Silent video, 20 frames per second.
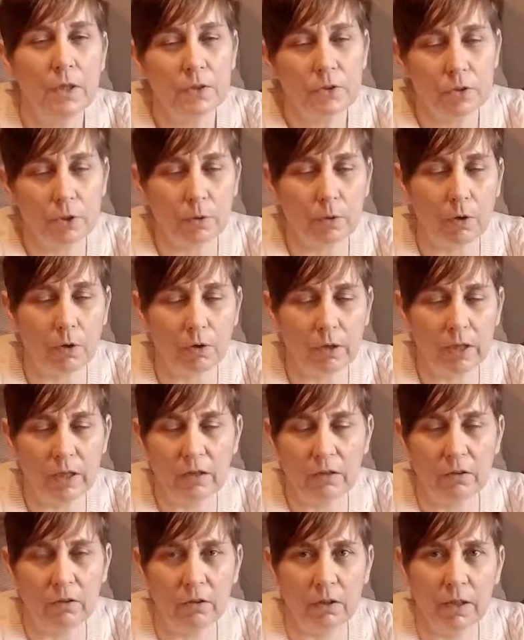So
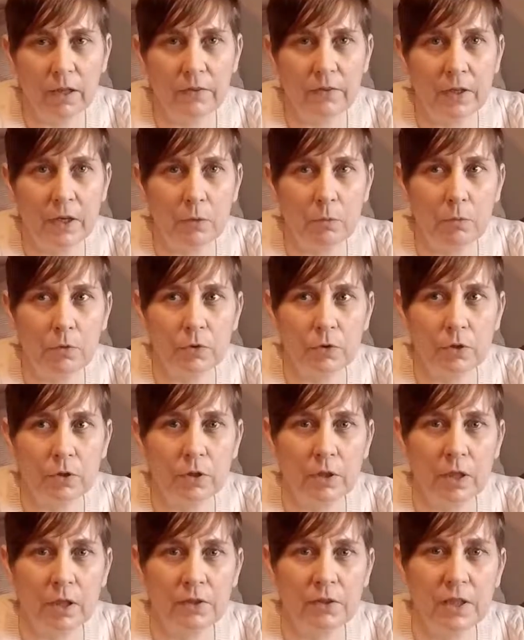I'll get that one
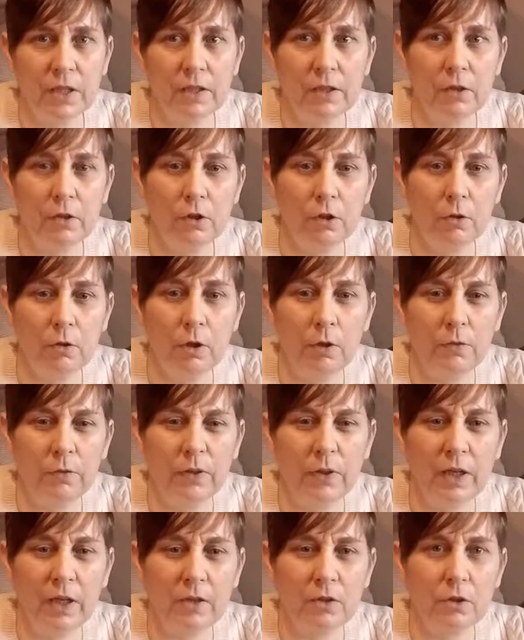done. That'll take a cut over
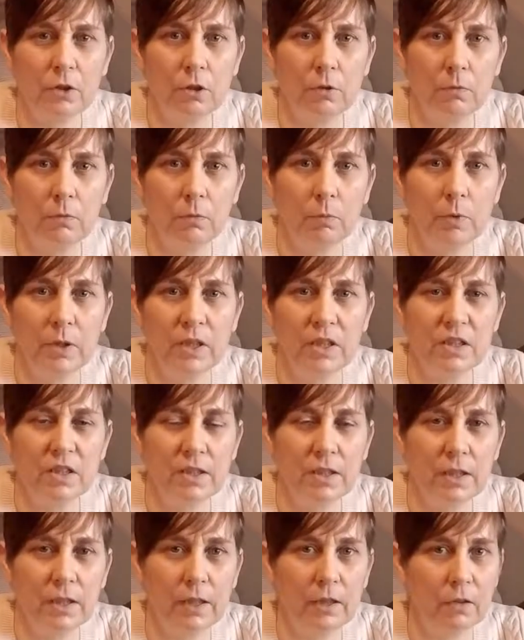the next couple of
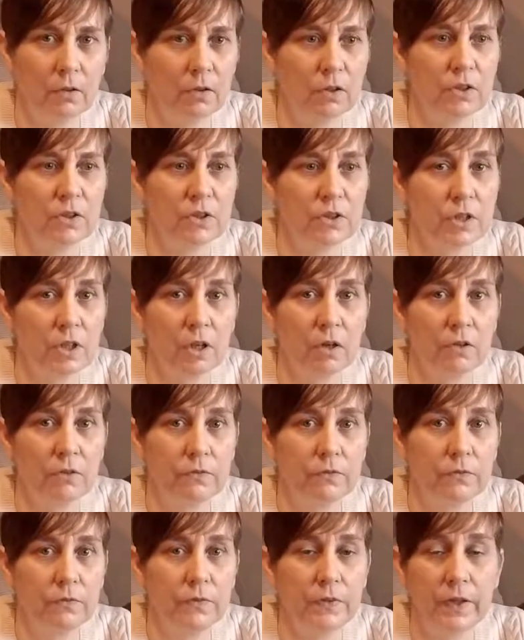weeks, and then I'm going to start
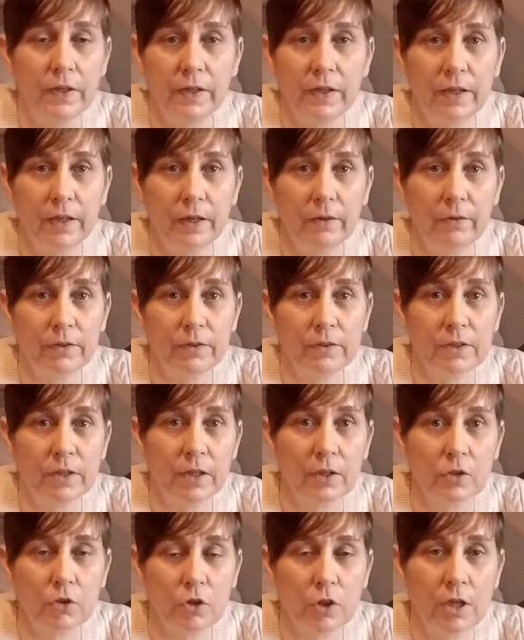digging into
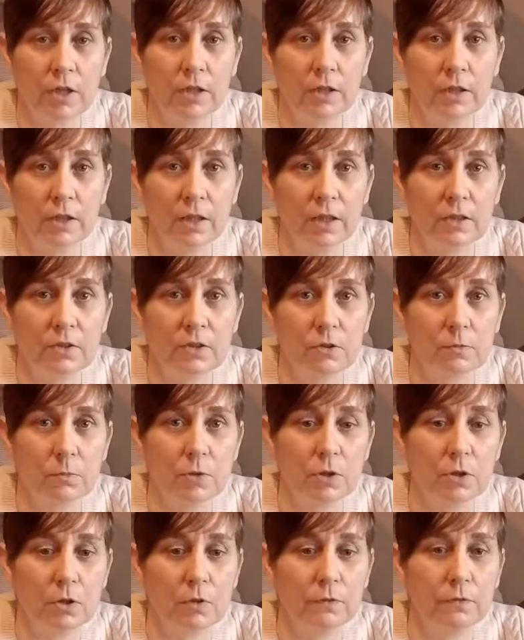that shed and getting some
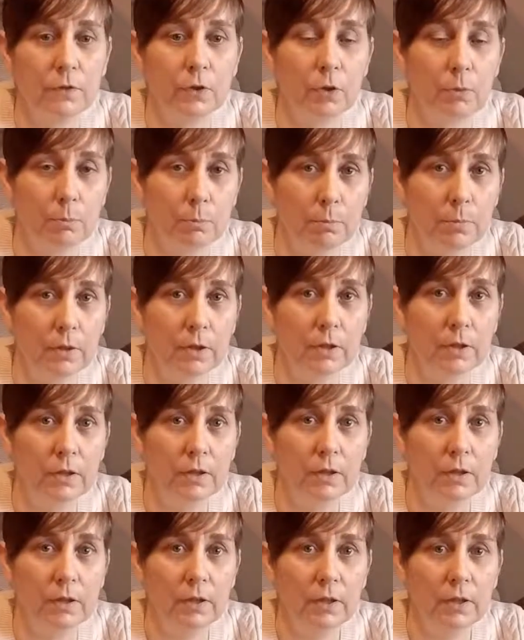stuff done. But
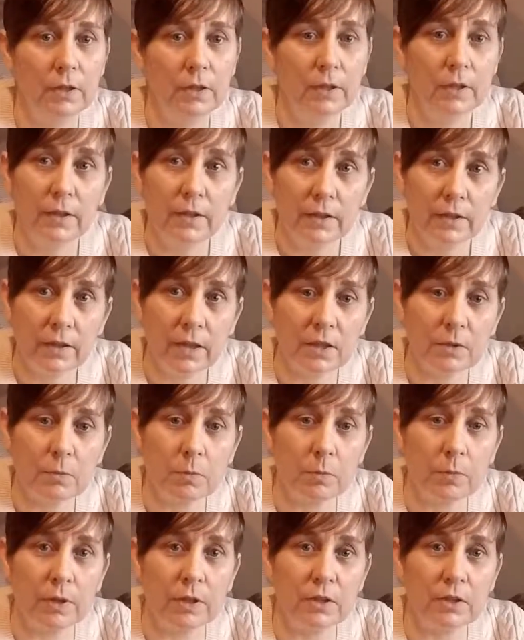that's
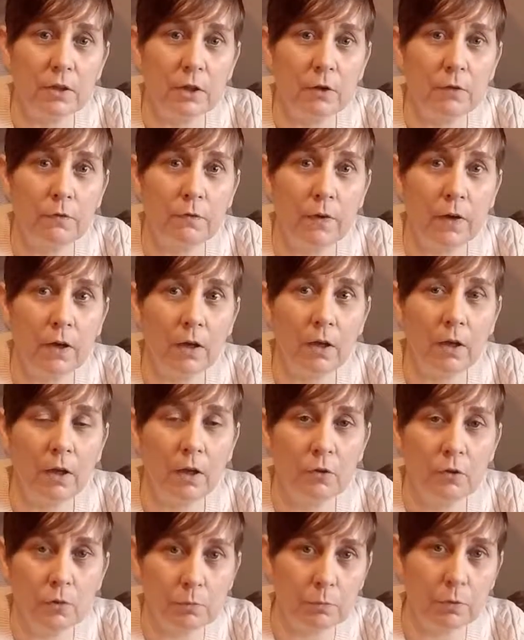my week so far.
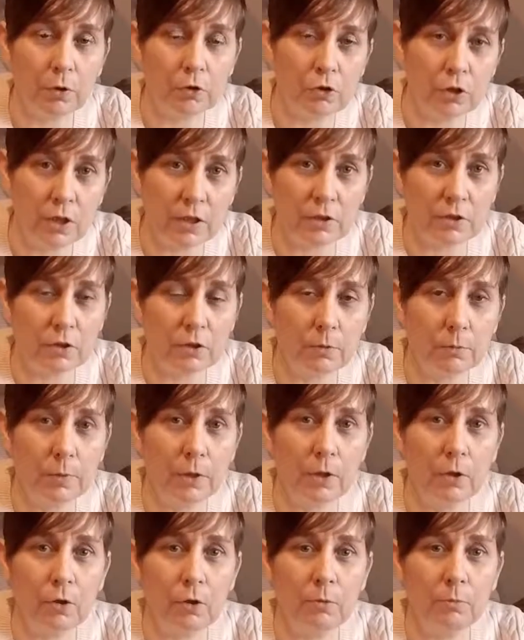Loads of projects
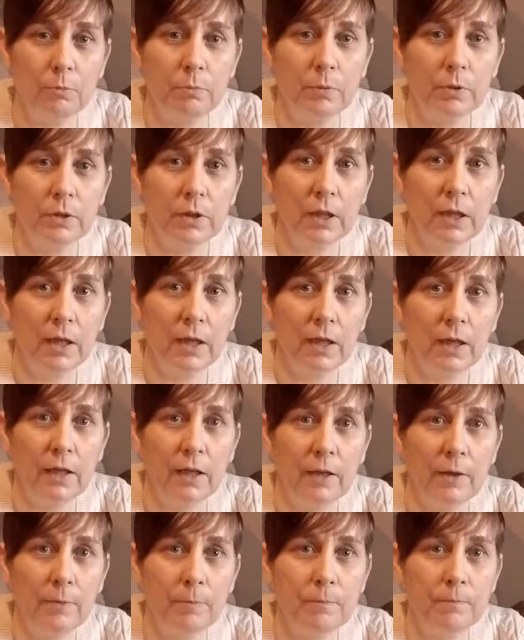coming up.
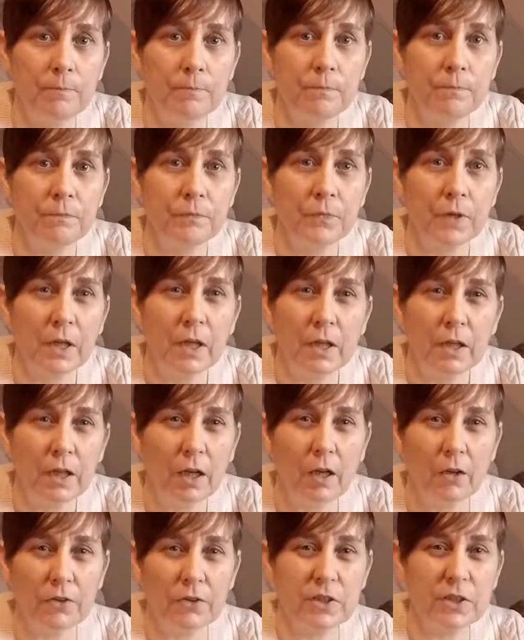
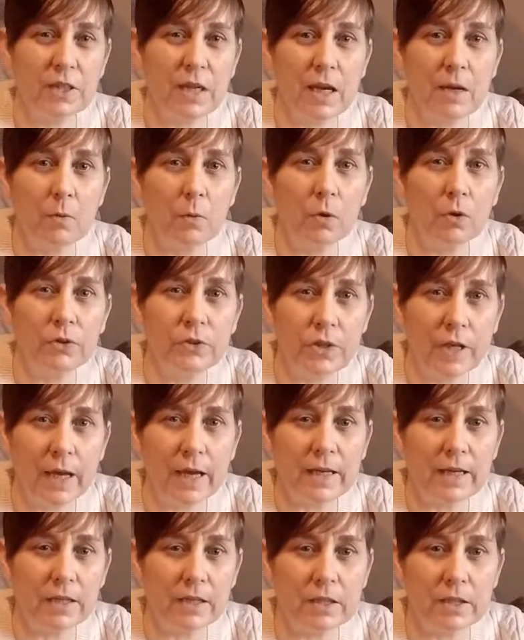Can't say what
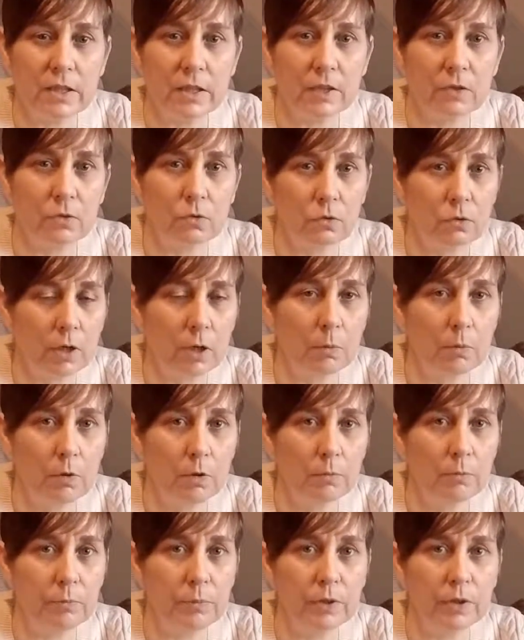days things will go
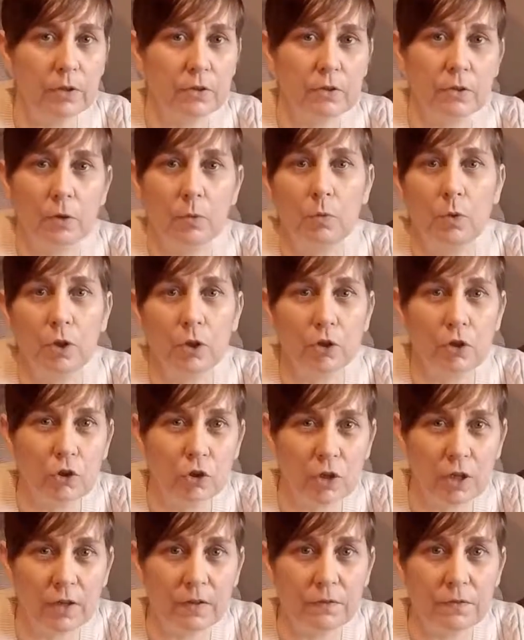up because I work
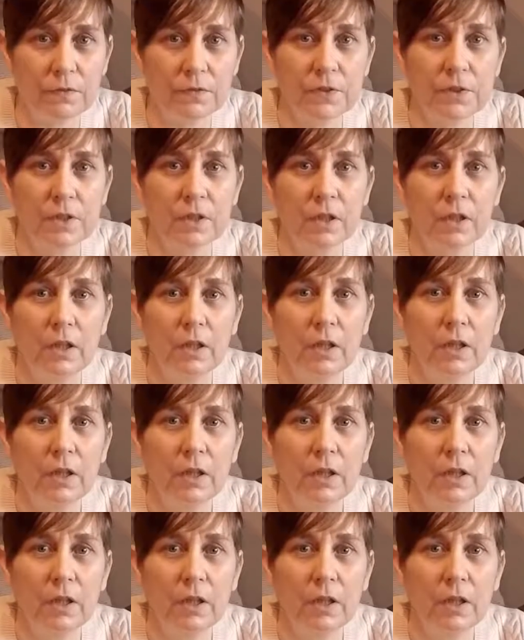shifts.